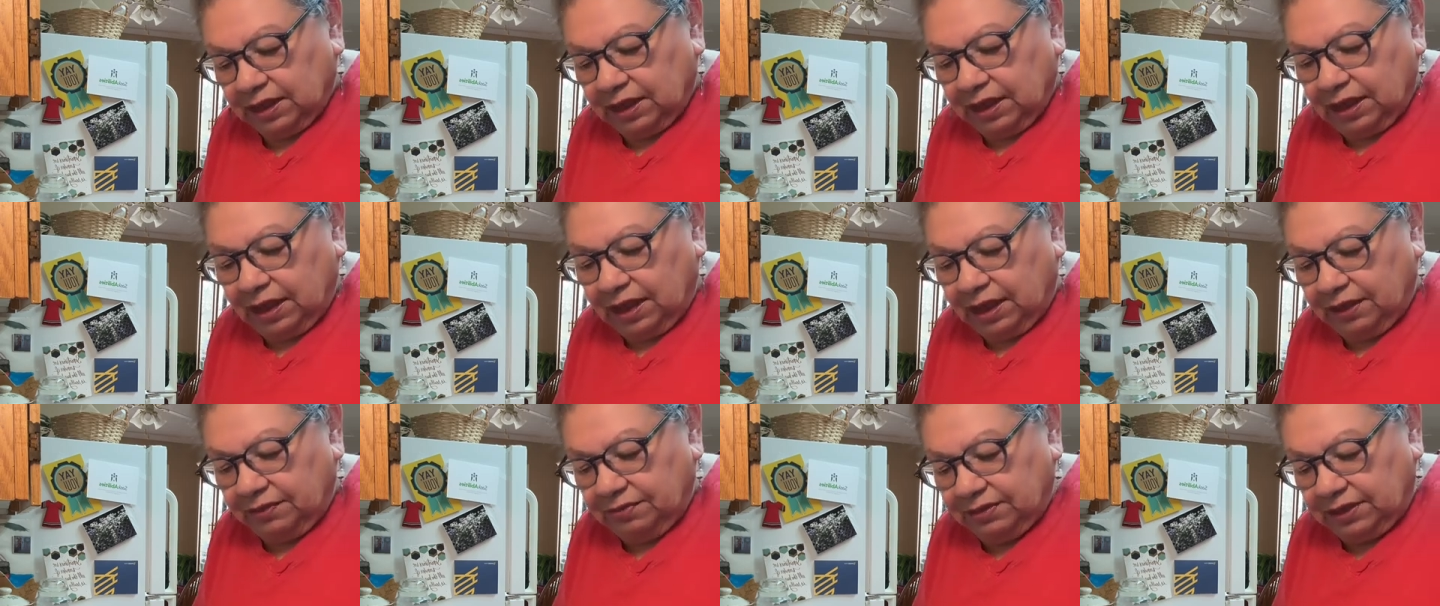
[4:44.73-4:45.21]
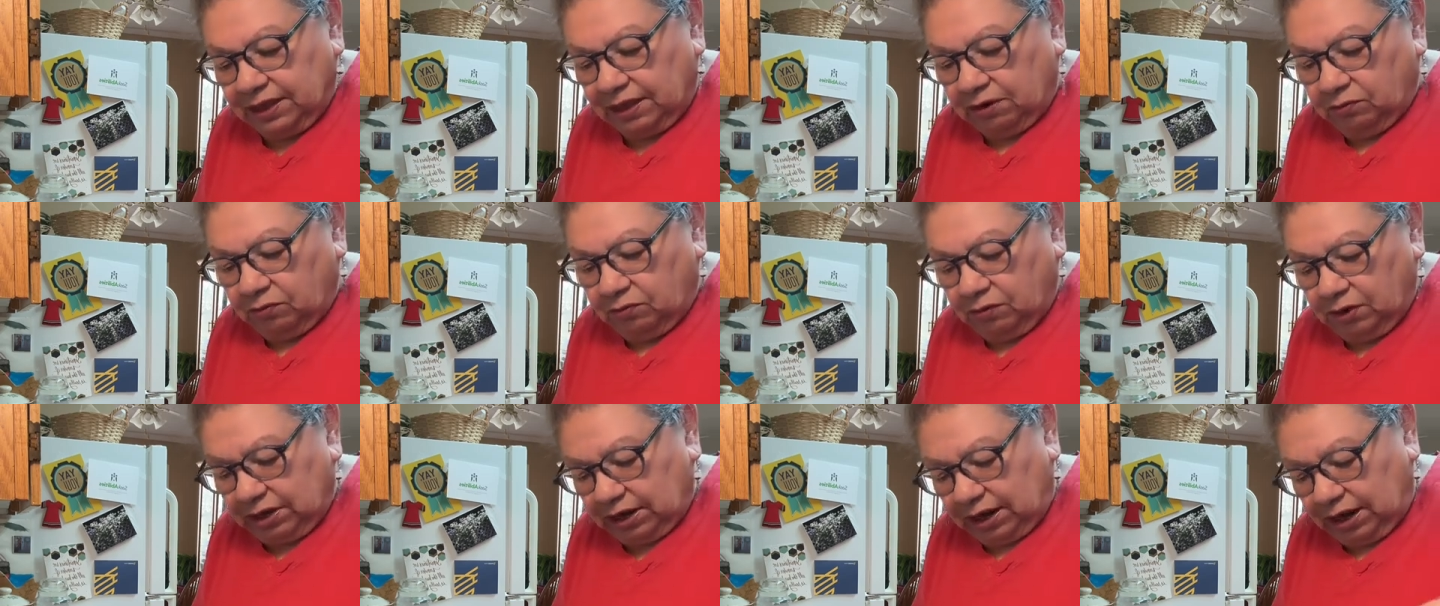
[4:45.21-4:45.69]
And then
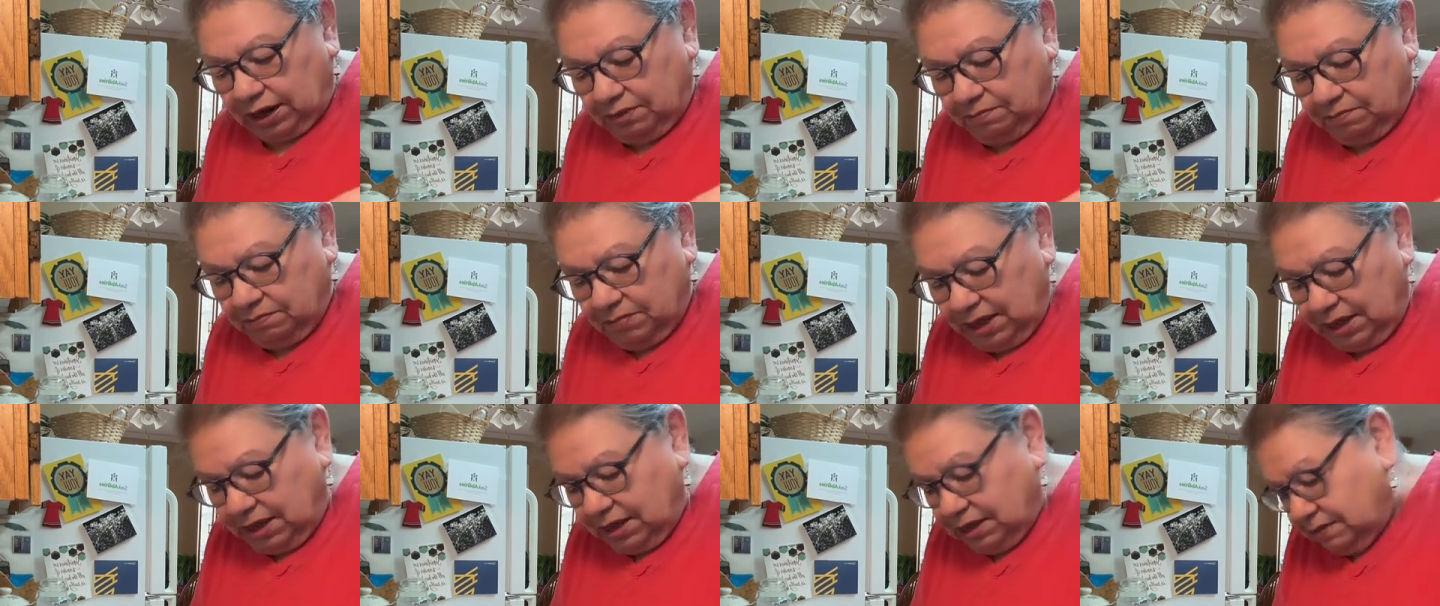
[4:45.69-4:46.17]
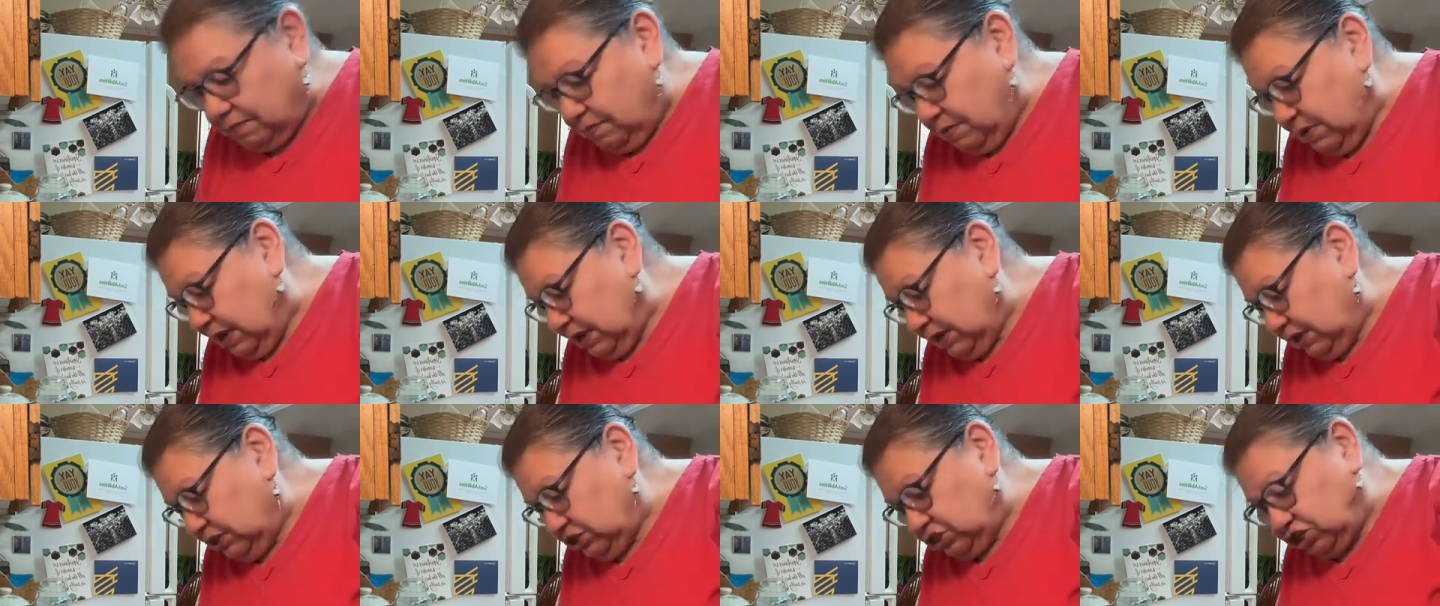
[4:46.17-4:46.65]
when I make
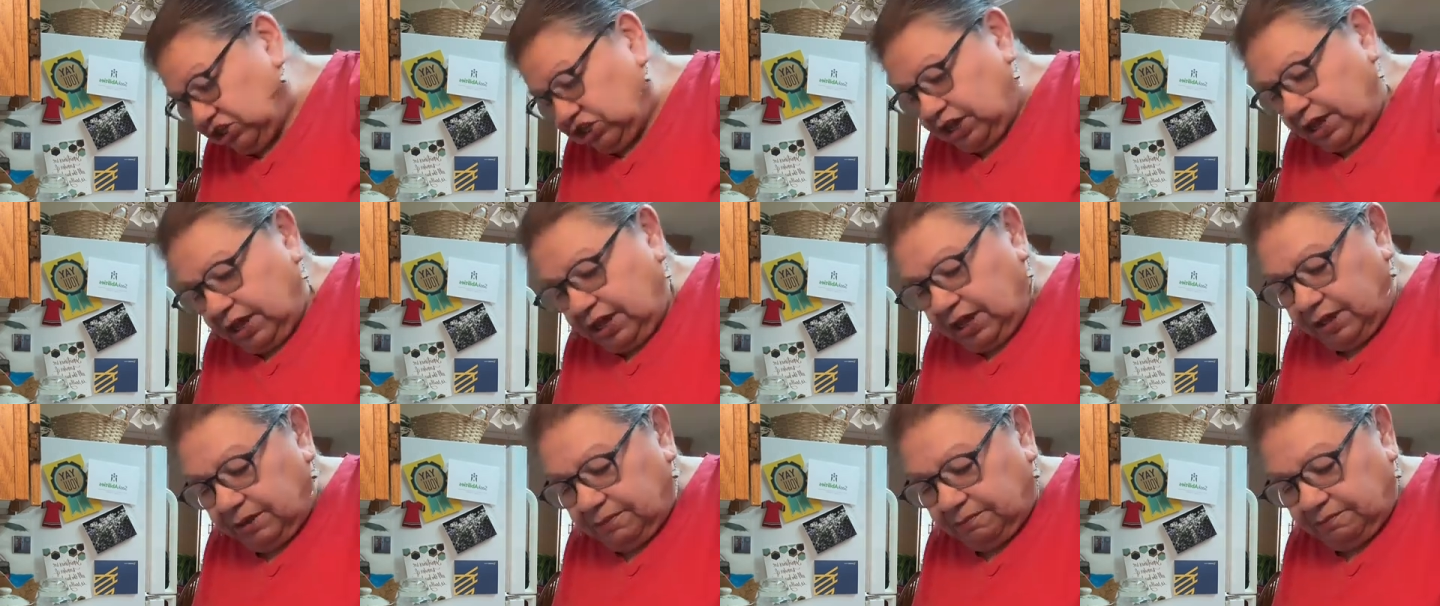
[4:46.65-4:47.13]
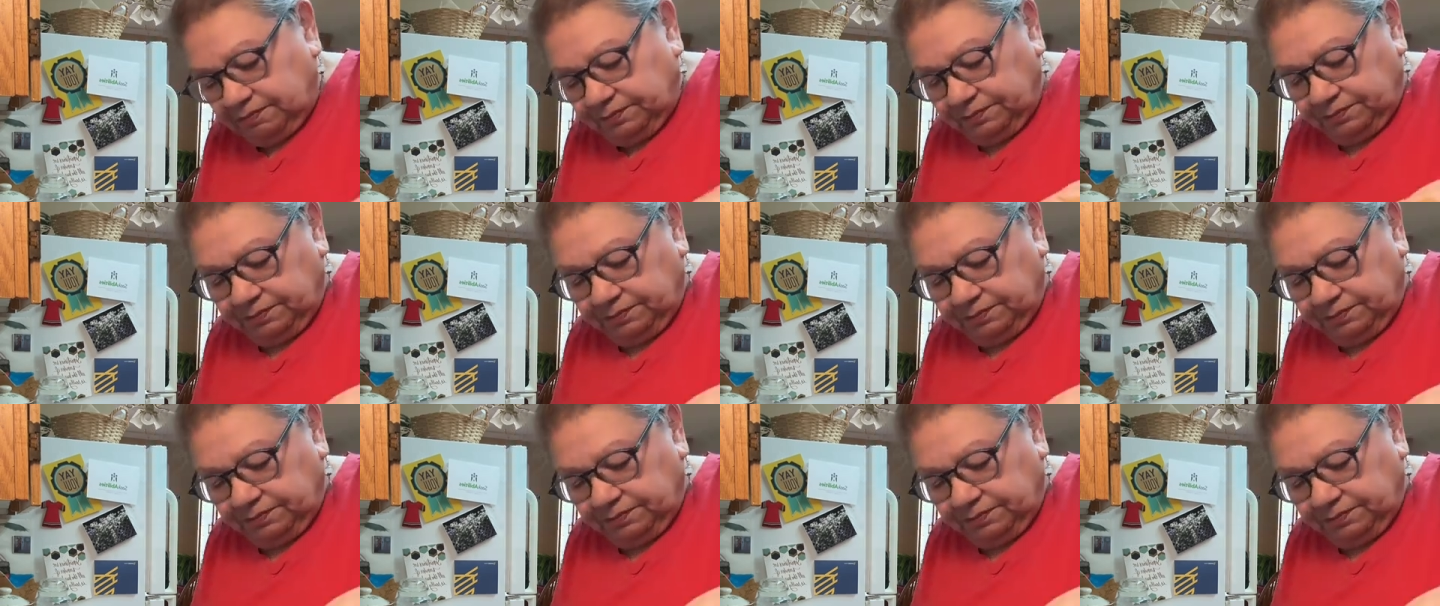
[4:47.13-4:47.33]
my jam,